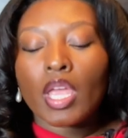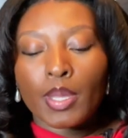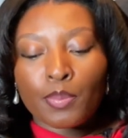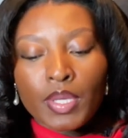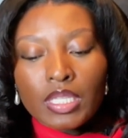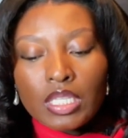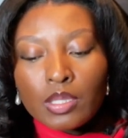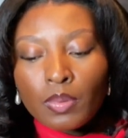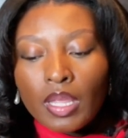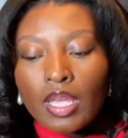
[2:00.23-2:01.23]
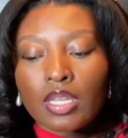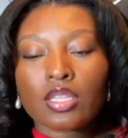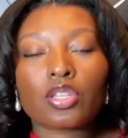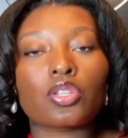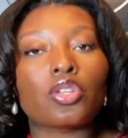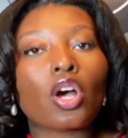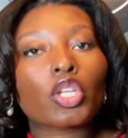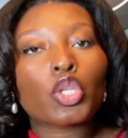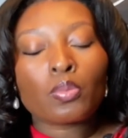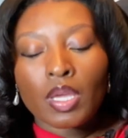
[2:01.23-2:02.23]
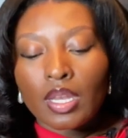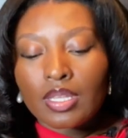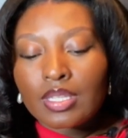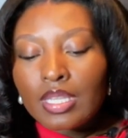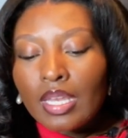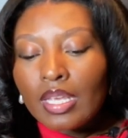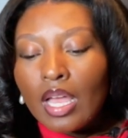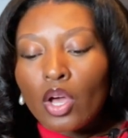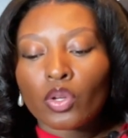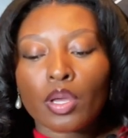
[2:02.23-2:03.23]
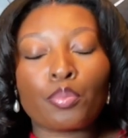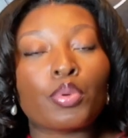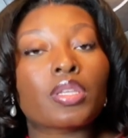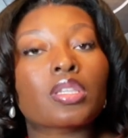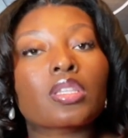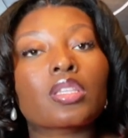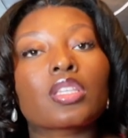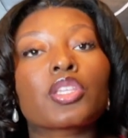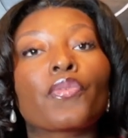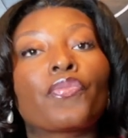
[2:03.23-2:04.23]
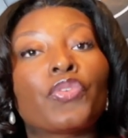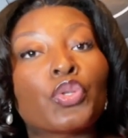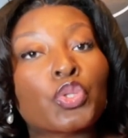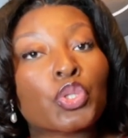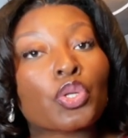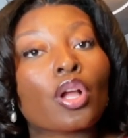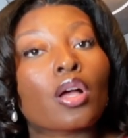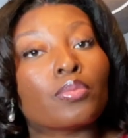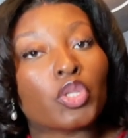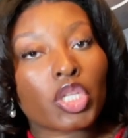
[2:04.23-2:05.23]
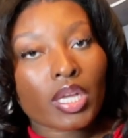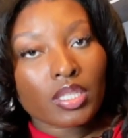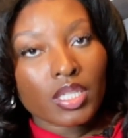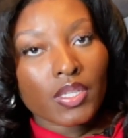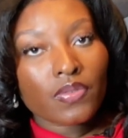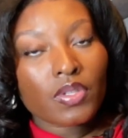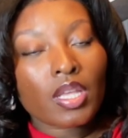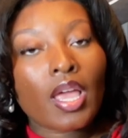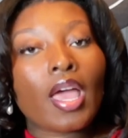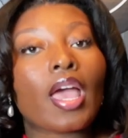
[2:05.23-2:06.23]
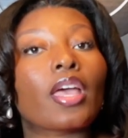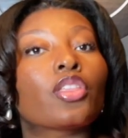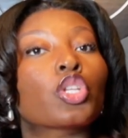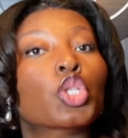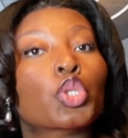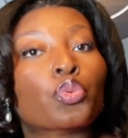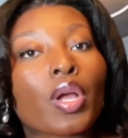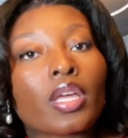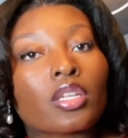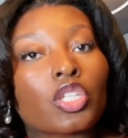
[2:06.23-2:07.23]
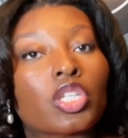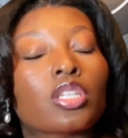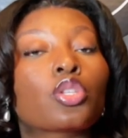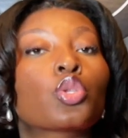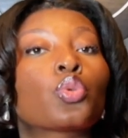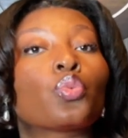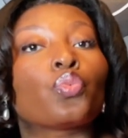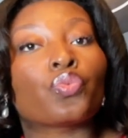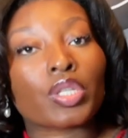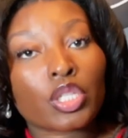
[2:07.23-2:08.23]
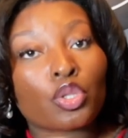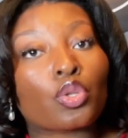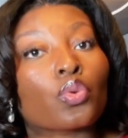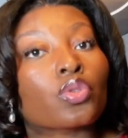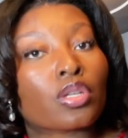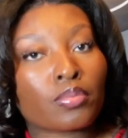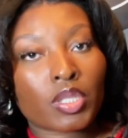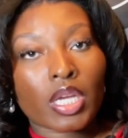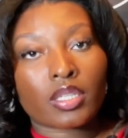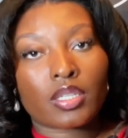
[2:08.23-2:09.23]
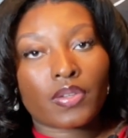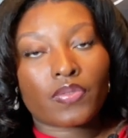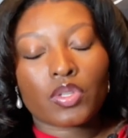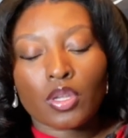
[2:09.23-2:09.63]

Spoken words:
a business plan is a document setting out a business's future objectives and the strategies to reach those objectives.